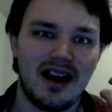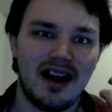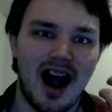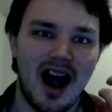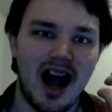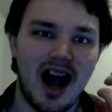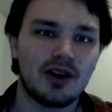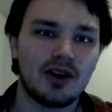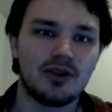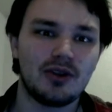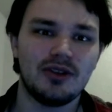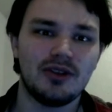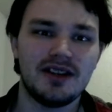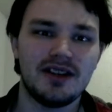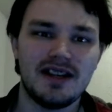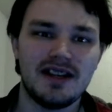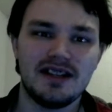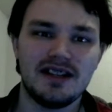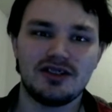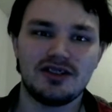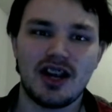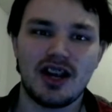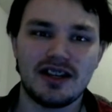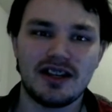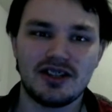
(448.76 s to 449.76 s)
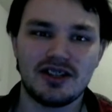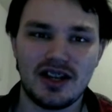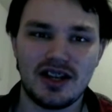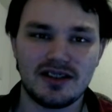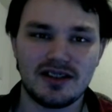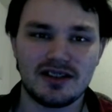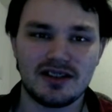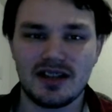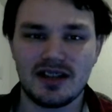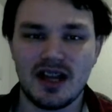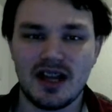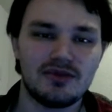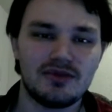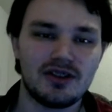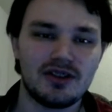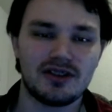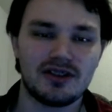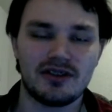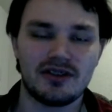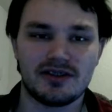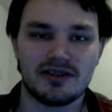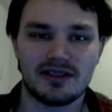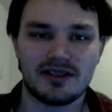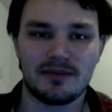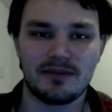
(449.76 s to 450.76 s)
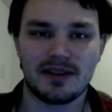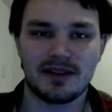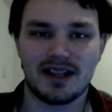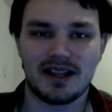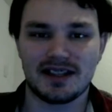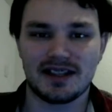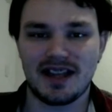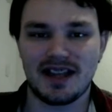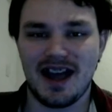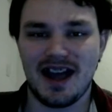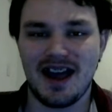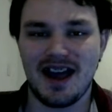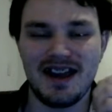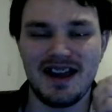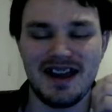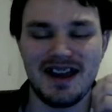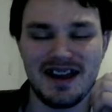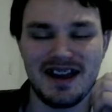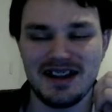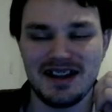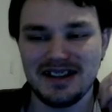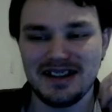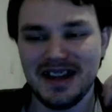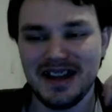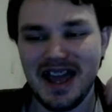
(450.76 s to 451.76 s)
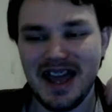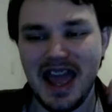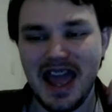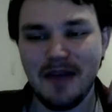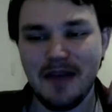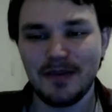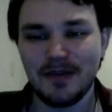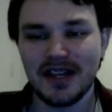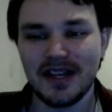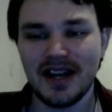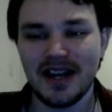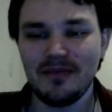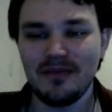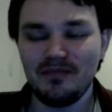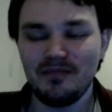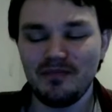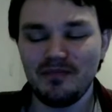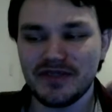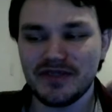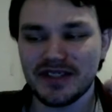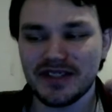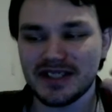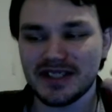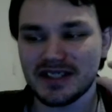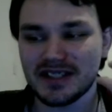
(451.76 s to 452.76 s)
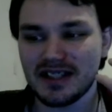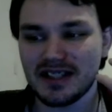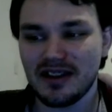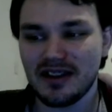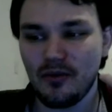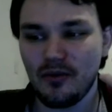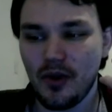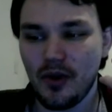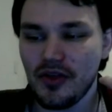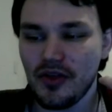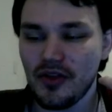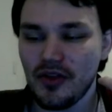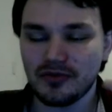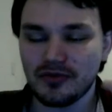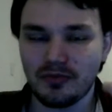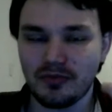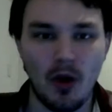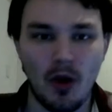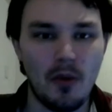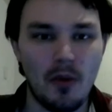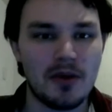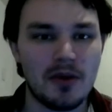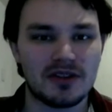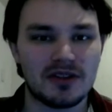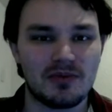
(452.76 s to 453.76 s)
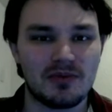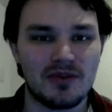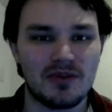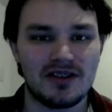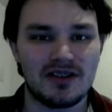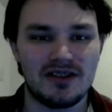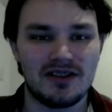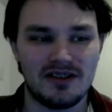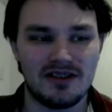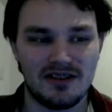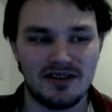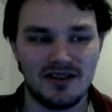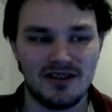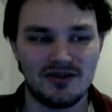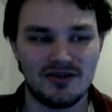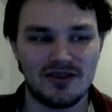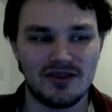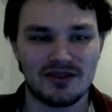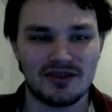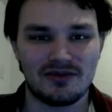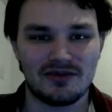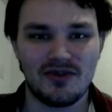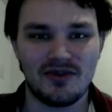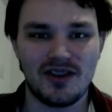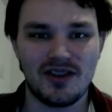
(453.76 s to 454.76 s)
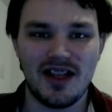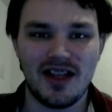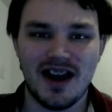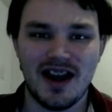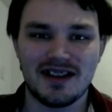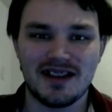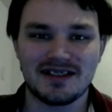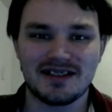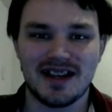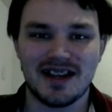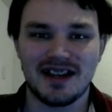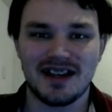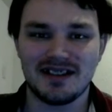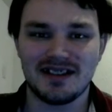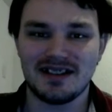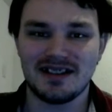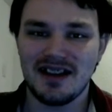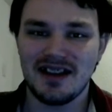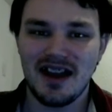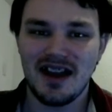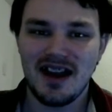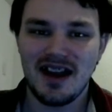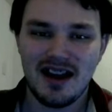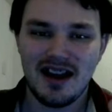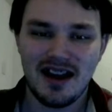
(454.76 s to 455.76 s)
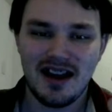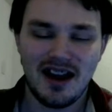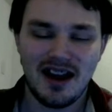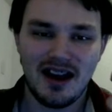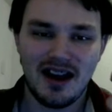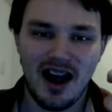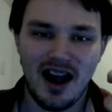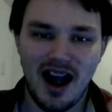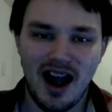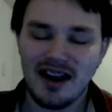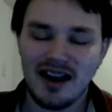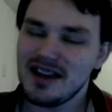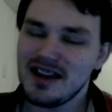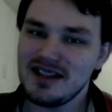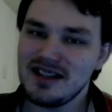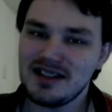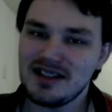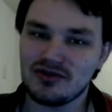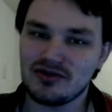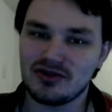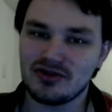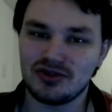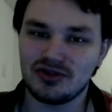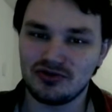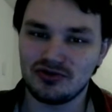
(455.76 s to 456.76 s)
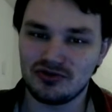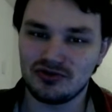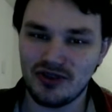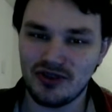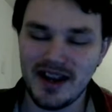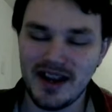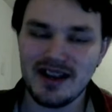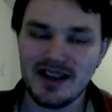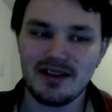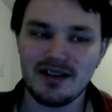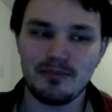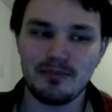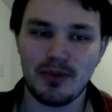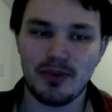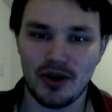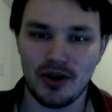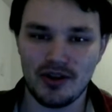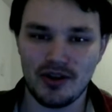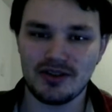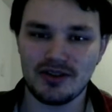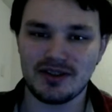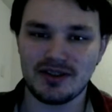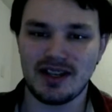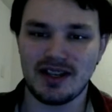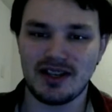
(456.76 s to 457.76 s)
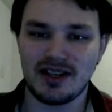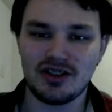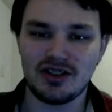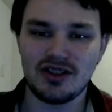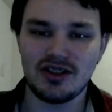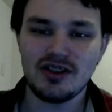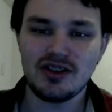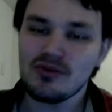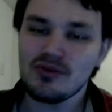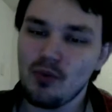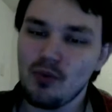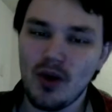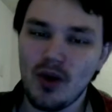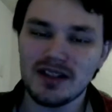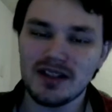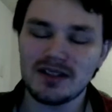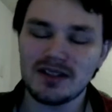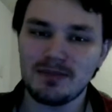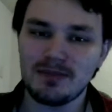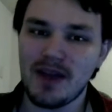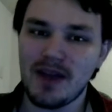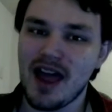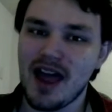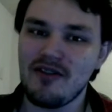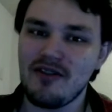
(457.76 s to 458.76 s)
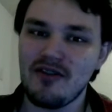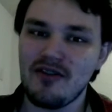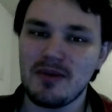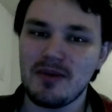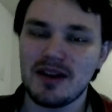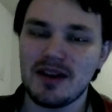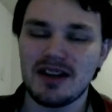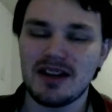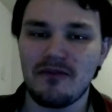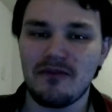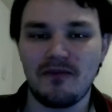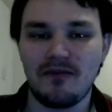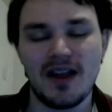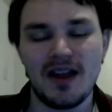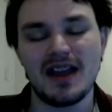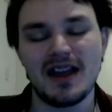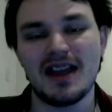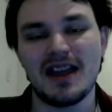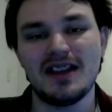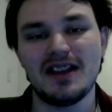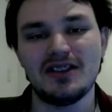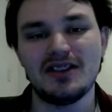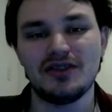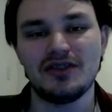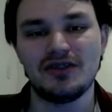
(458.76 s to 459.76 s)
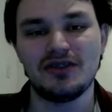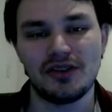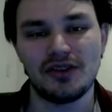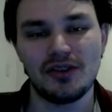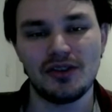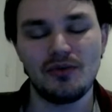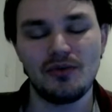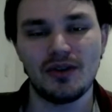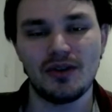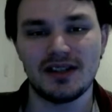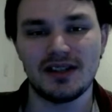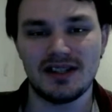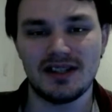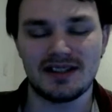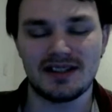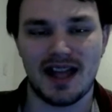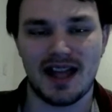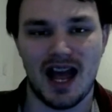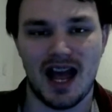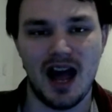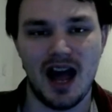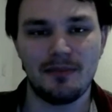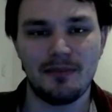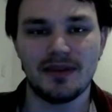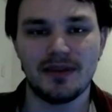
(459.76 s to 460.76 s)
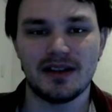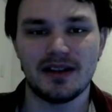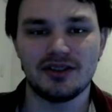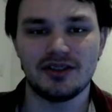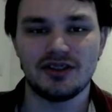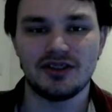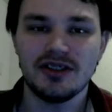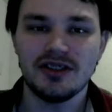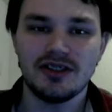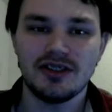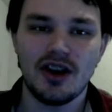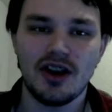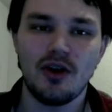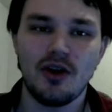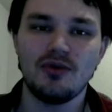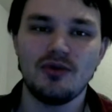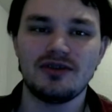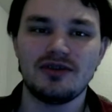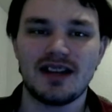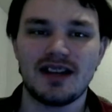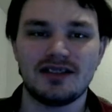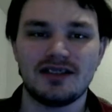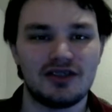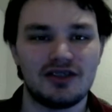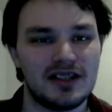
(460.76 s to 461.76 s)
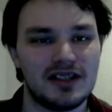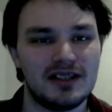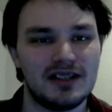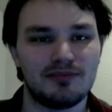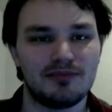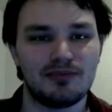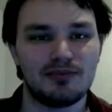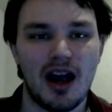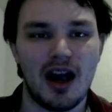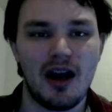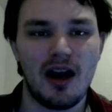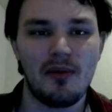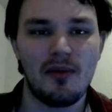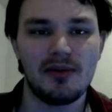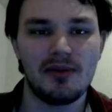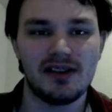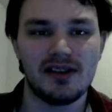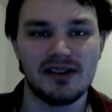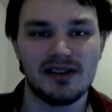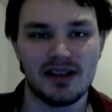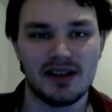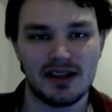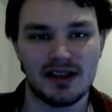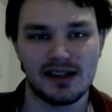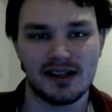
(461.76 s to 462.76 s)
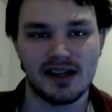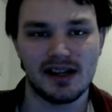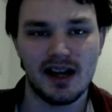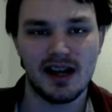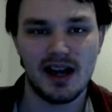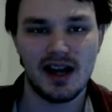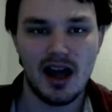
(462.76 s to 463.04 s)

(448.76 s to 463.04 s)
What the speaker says: awkwardly trying to change the subject or something like that, and it becomes one of those moments when you just realize that Haki's a great person. She just wants everybody to fit in and do what needs to happen. She knows that she's probably the